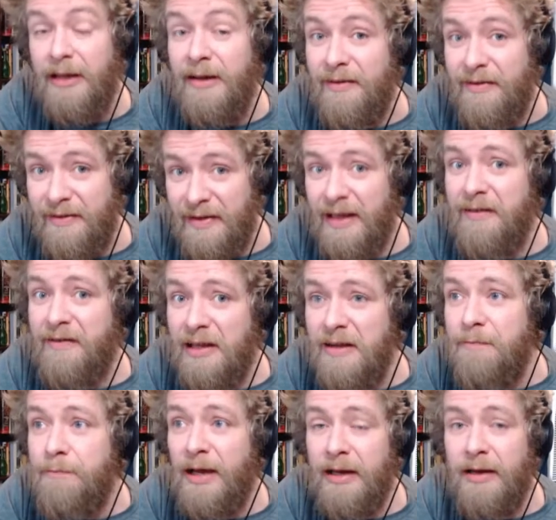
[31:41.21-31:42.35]
says he's
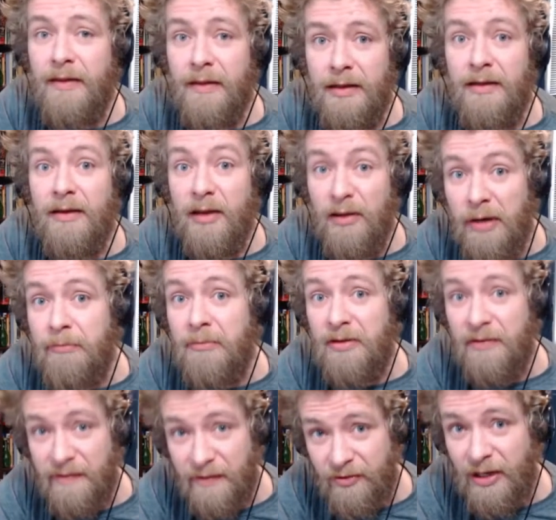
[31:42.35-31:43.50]
better than the numbers
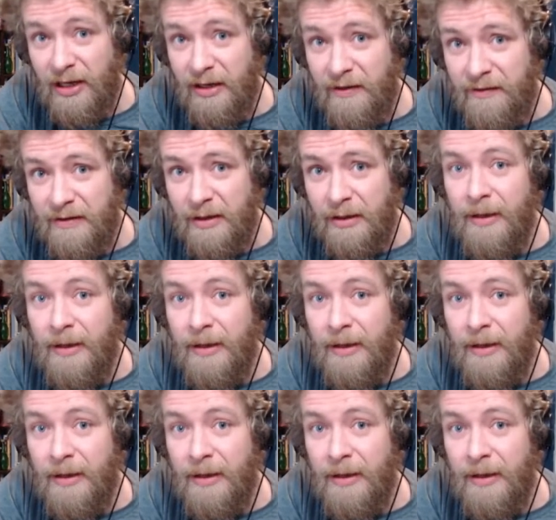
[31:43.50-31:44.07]
suggest.